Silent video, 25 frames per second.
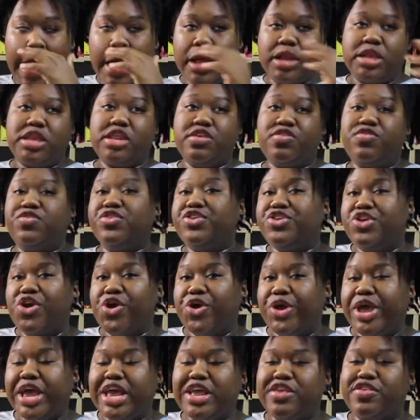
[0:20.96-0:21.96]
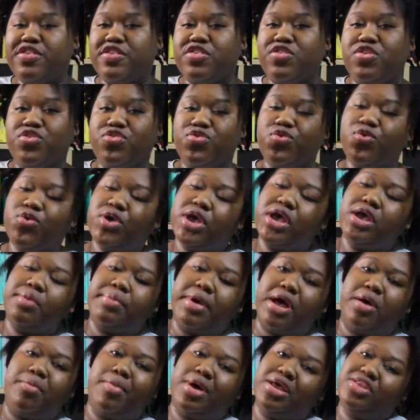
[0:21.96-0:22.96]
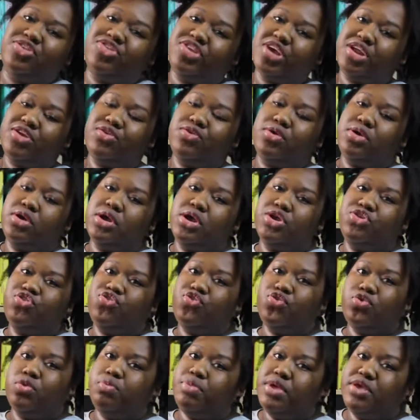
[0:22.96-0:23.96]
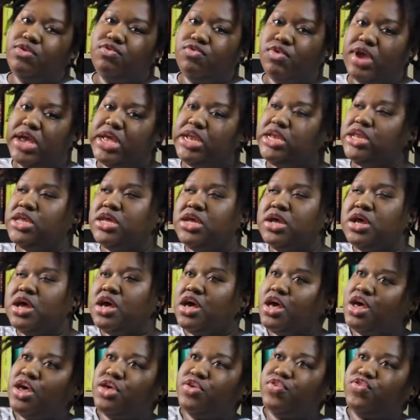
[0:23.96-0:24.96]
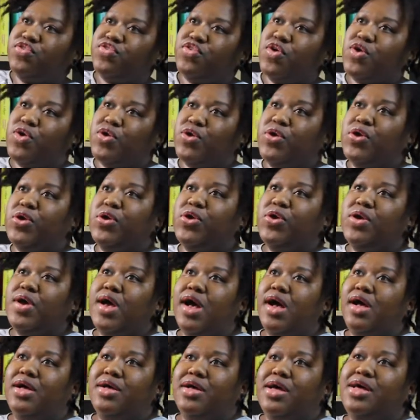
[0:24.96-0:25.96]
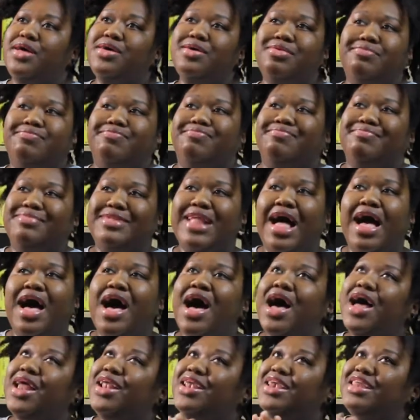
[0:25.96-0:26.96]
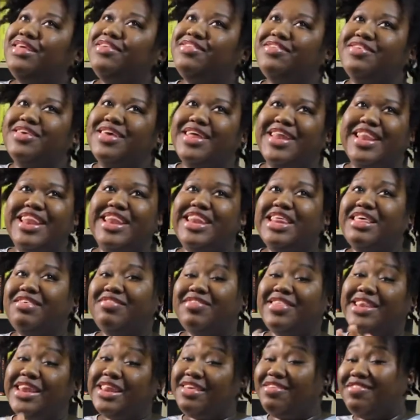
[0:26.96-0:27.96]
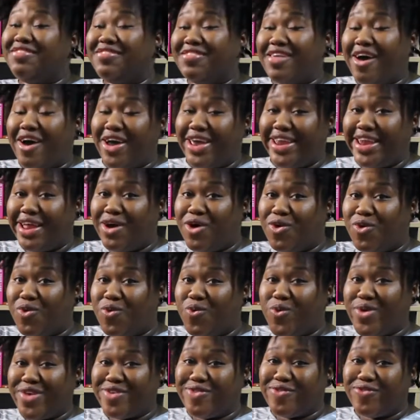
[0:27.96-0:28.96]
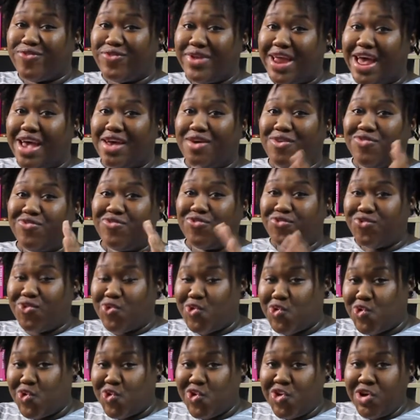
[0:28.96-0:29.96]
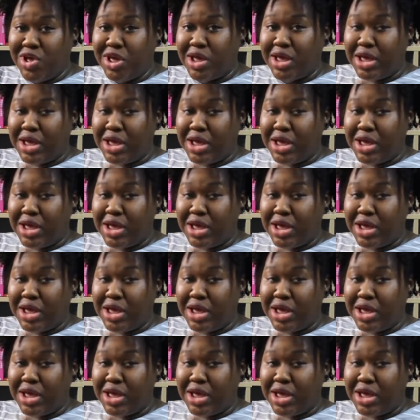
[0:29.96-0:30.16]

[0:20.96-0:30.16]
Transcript: This video is talking about my January to be read. So listen, this list started out with like four